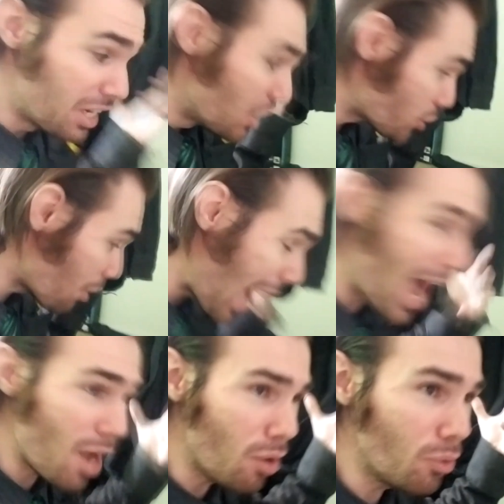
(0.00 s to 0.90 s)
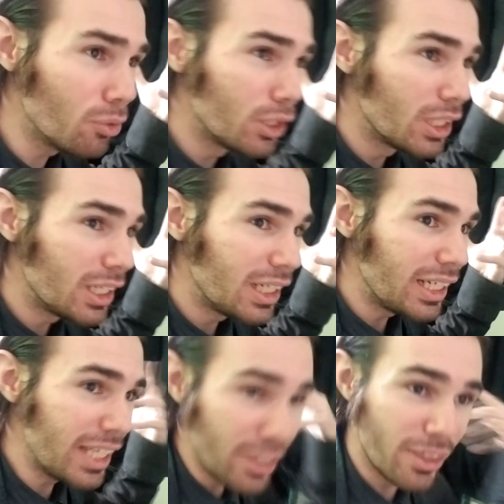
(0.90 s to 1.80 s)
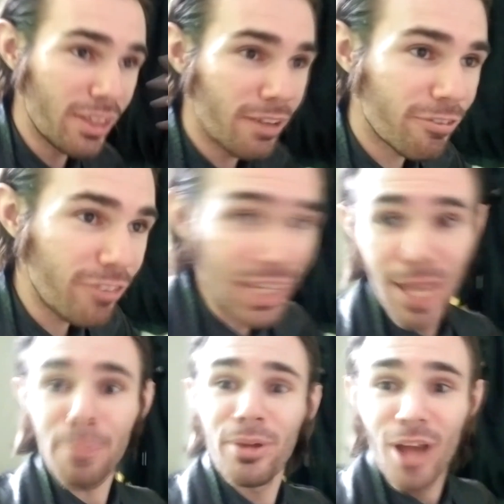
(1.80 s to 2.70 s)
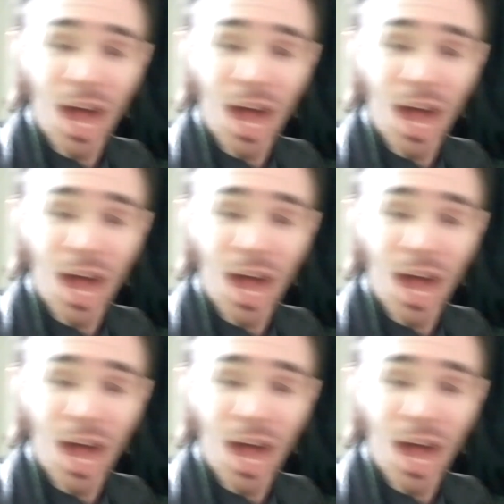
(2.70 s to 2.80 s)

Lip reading: So how in the flip am